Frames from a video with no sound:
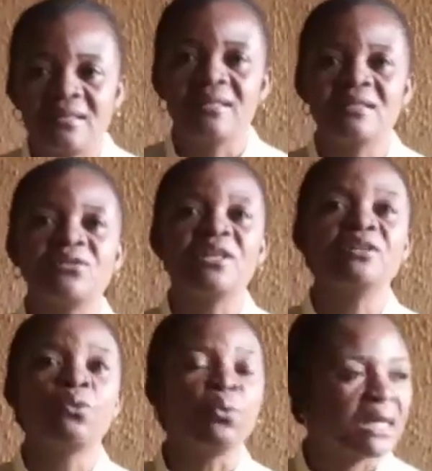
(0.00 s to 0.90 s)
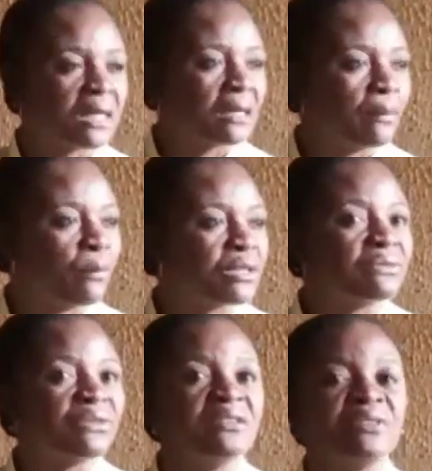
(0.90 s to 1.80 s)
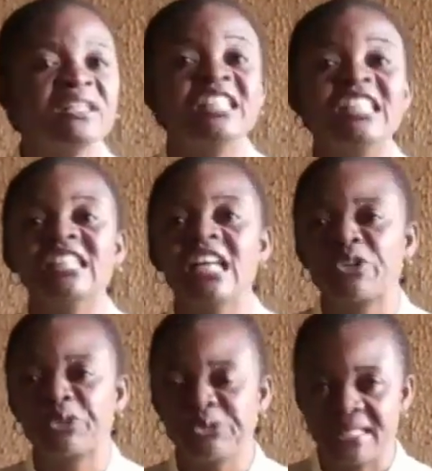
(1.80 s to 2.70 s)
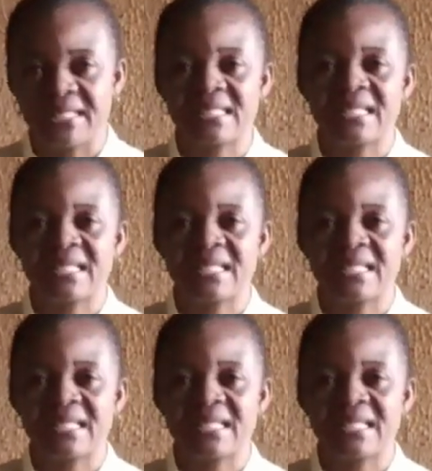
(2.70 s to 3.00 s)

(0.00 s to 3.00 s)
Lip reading: is very quick but very inaccurate,